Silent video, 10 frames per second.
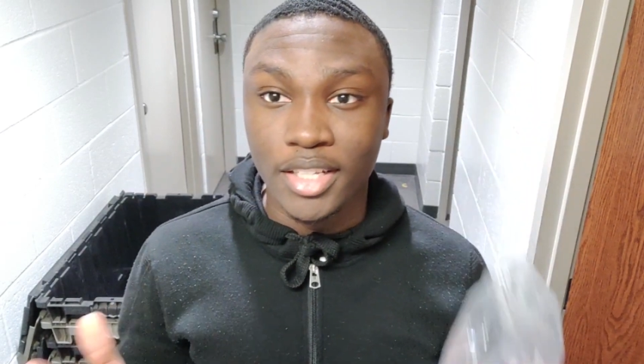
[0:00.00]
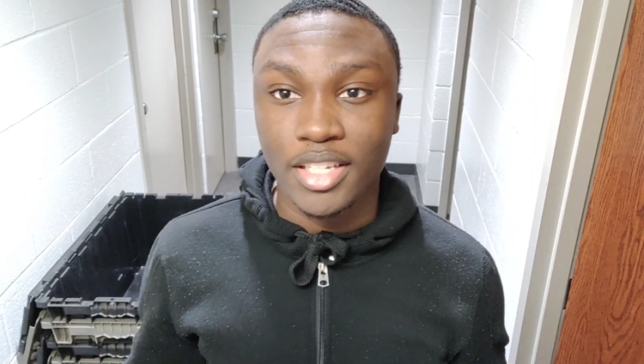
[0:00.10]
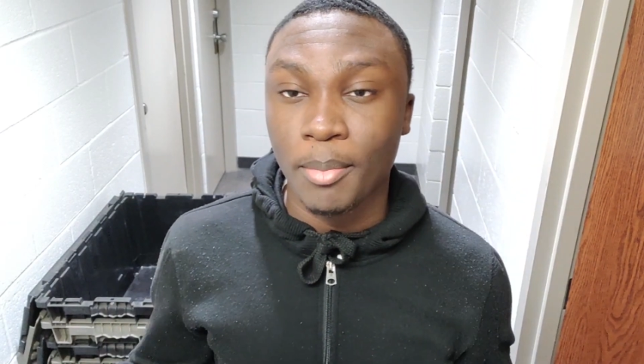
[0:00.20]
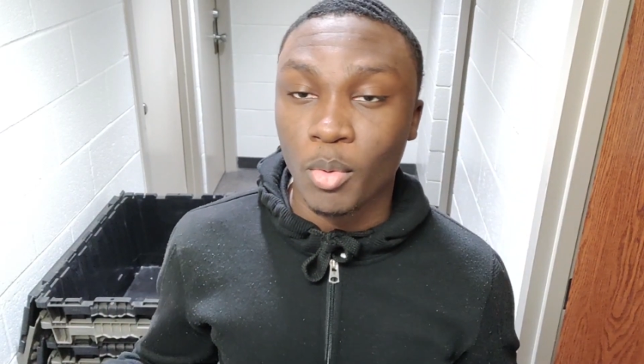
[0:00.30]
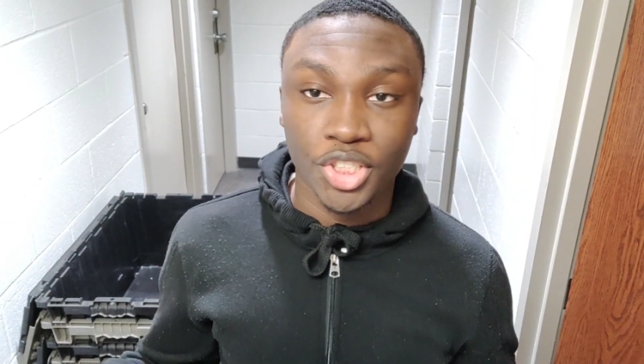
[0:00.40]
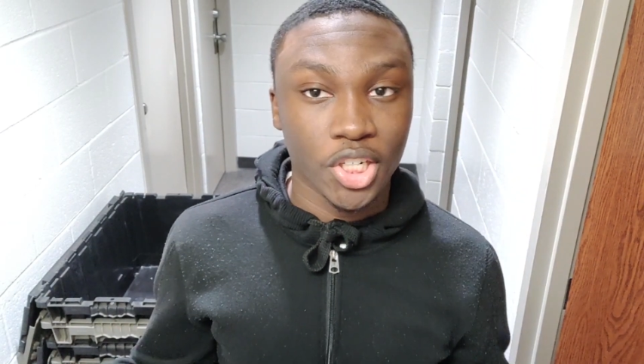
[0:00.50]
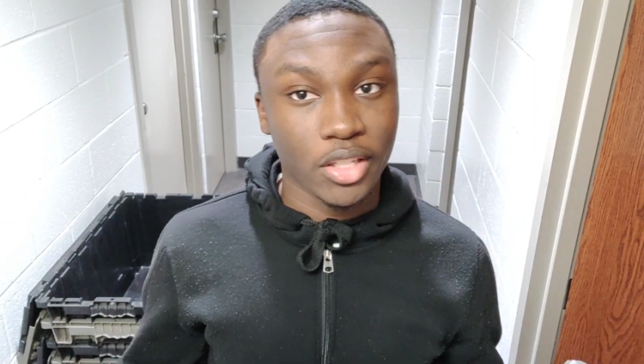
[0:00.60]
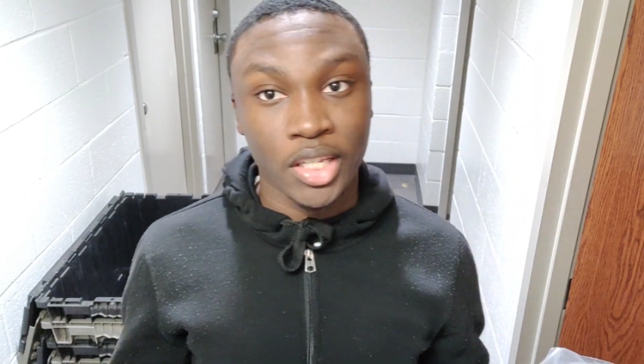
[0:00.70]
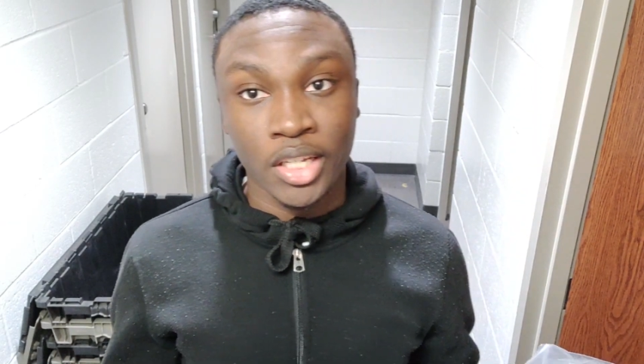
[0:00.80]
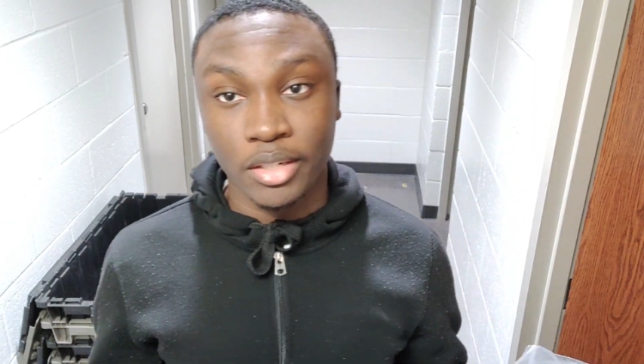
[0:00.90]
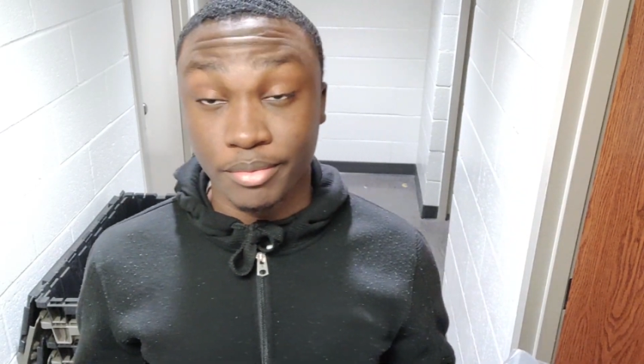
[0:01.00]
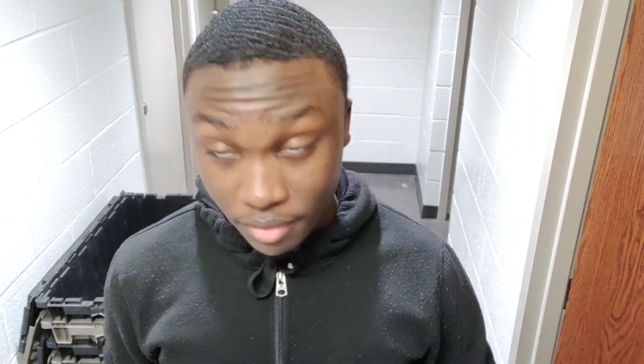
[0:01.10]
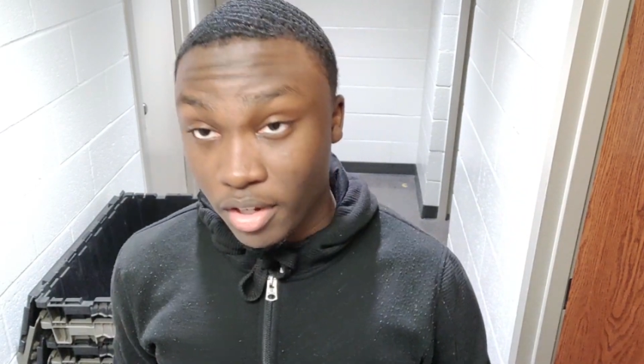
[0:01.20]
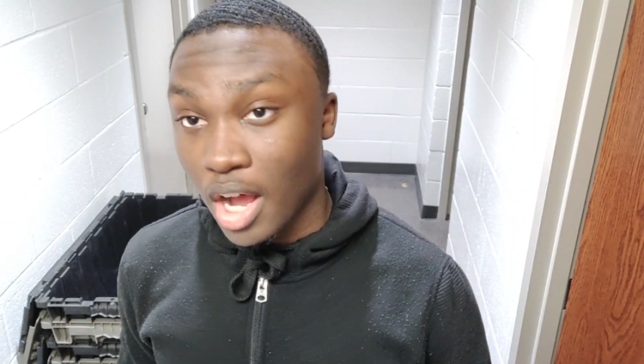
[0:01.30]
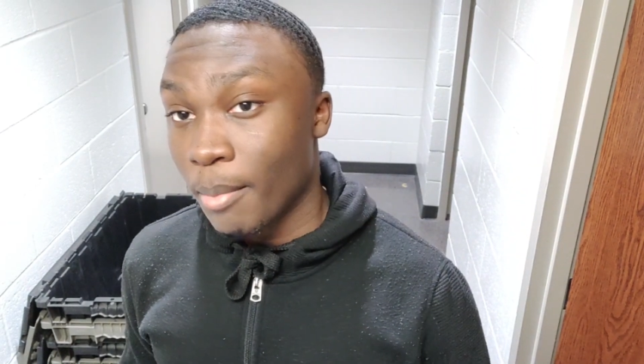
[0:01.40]
Tell me what y'all think.
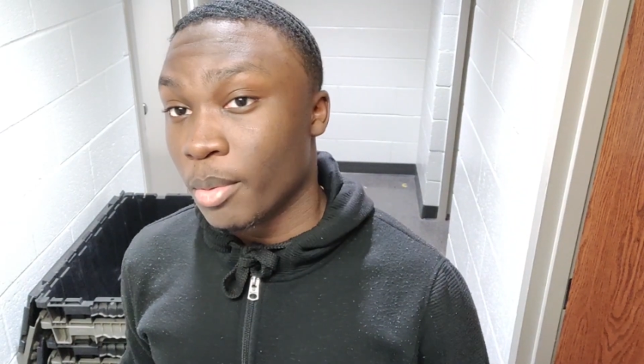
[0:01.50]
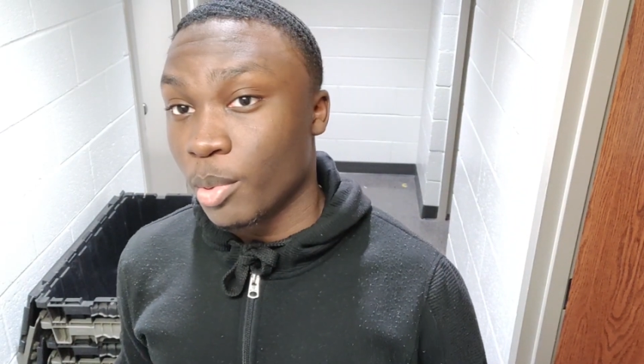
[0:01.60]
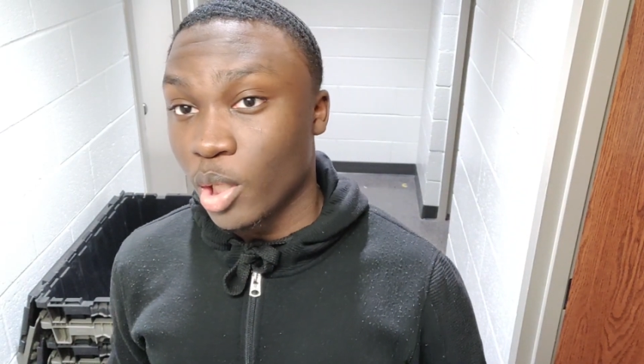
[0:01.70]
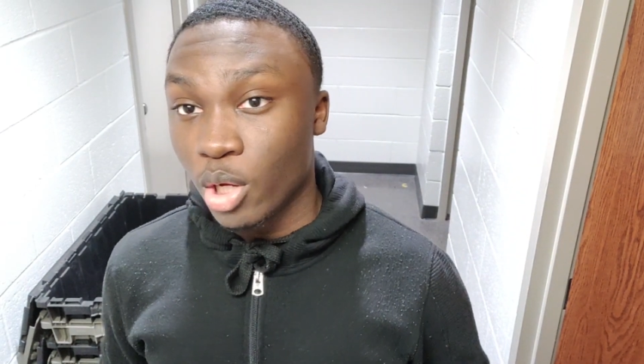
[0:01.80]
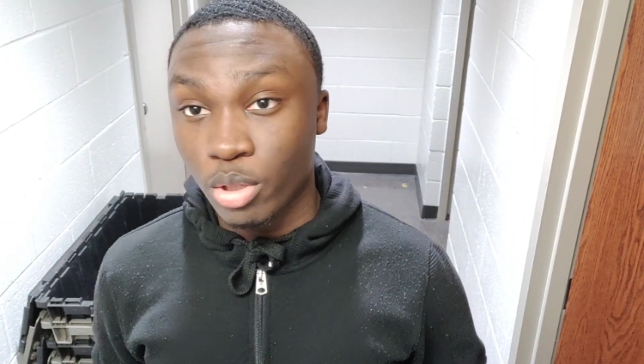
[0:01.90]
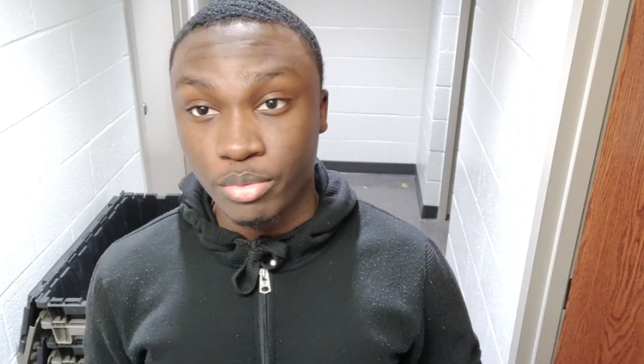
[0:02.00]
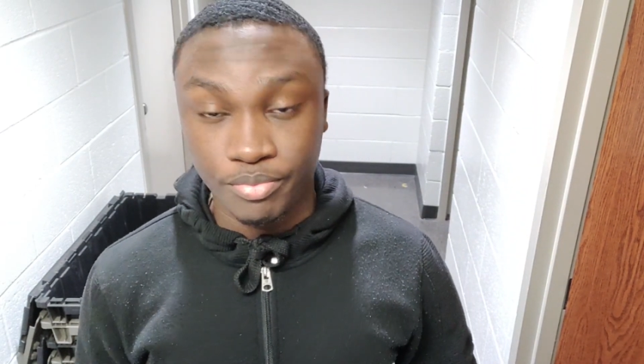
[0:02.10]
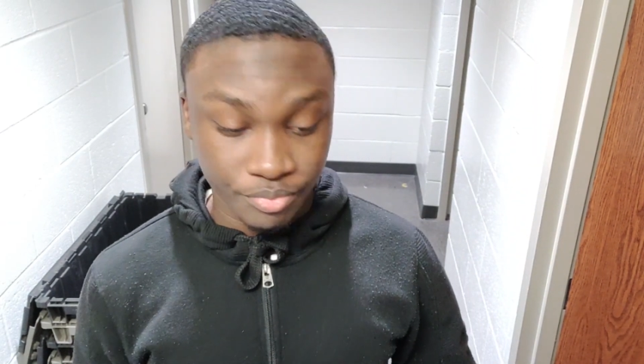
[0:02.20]
Leave a comment below.